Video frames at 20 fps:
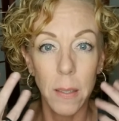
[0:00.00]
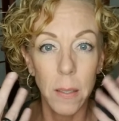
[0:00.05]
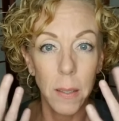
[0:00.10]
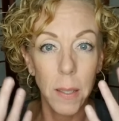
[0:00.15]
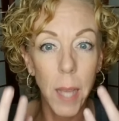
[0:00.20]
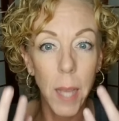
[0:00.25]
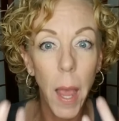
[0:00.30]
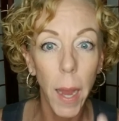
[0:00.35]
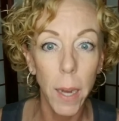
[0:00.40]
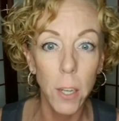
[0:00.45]

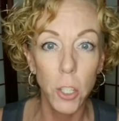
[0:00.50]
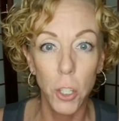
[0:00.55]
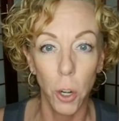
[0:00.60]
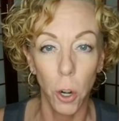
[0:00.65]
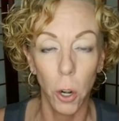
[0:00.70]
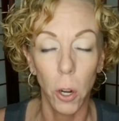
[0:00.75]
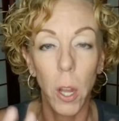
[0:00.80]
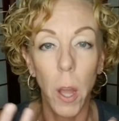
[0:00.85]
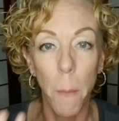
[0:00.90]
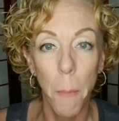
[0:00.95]

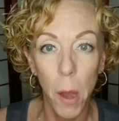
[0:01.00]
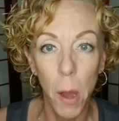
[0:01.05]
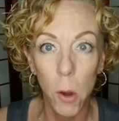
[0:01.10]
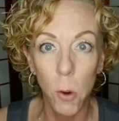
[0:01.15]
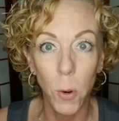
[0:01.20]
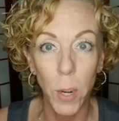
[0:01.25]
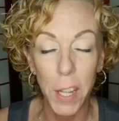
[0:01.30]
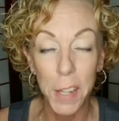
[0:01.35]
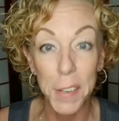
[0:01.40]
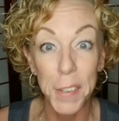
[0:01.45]
texture
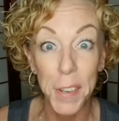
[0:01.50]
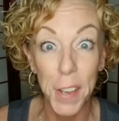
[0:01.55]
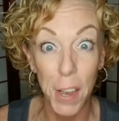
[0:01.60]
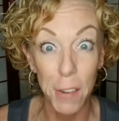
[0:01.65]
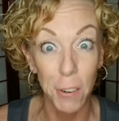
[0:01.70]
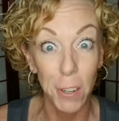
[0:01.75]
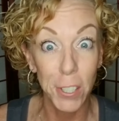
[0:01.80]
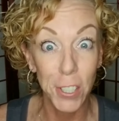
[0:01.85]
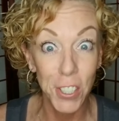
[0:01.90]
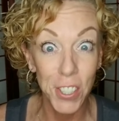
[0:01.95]
component of
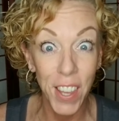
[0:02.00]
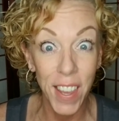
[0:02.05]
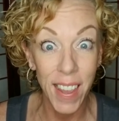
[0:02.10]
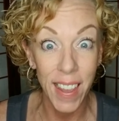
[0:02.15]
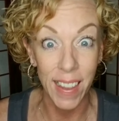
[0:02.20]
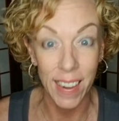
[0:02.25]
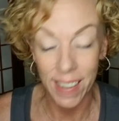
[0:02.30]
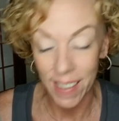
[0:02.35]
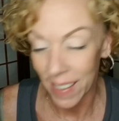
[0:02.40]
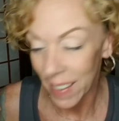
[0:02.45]
our
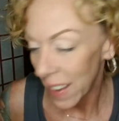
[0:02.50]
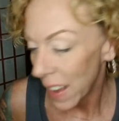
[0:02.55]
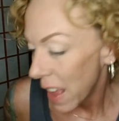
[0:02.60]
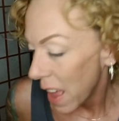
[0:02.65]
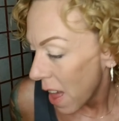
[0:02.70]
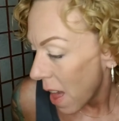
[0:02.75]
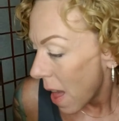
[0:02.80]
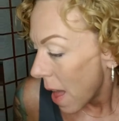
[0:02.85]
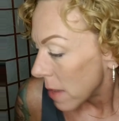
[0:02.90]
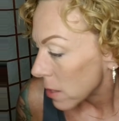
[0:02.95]
skin.
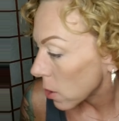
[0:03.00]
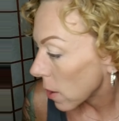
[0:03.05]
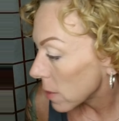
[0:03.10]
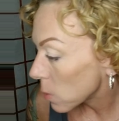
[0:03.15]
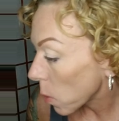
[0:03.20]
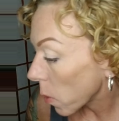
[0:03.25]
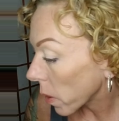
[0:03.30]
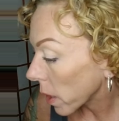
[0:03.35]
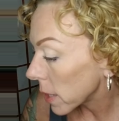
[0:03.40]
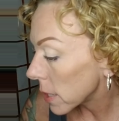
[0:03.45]
And so that's
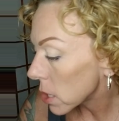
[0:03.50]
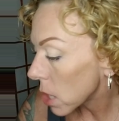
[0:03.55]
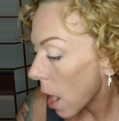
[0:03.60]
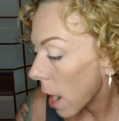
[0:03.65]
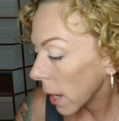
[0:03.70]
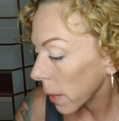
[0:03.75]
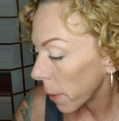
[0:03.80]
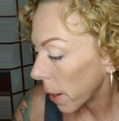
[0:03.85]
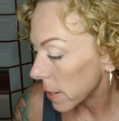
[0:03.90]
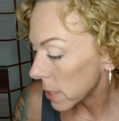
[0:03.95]
what we're going to
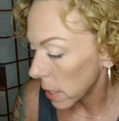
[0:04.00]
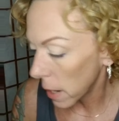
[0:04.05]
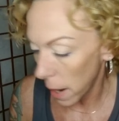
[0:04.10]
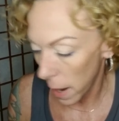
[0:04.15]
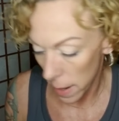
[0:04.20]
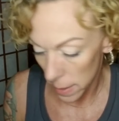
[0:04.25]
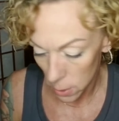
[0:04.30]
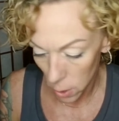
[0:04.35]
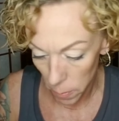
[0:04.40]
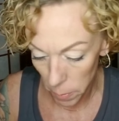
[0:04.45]
talk about
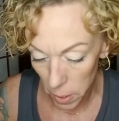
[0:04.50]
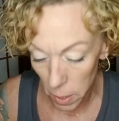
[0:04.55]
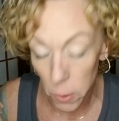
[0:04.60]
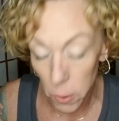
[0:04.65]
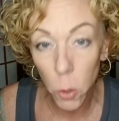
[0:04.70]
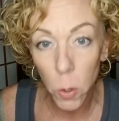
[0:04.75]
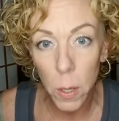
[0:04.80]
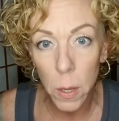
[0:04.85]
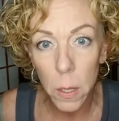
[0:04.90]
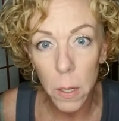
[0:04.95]
tonight. So I'm going
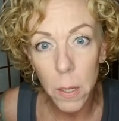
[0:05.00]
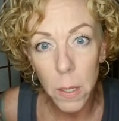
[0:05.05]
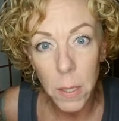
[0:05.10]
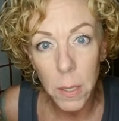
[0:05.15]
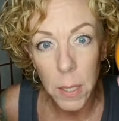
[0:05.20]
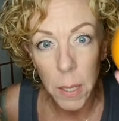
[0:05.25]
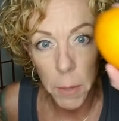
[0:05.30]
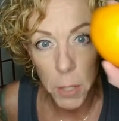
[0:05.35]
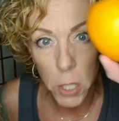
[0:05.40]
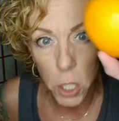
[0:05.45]
to do a little
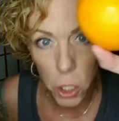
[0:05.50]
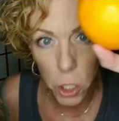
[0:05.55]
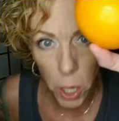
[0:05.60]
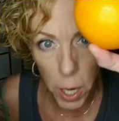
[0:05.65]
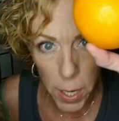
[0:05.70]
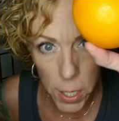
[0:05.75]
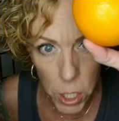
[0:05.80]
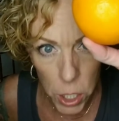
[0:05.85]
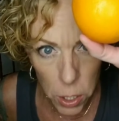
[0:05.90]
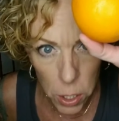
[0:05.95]

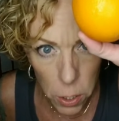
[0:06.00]
demonstration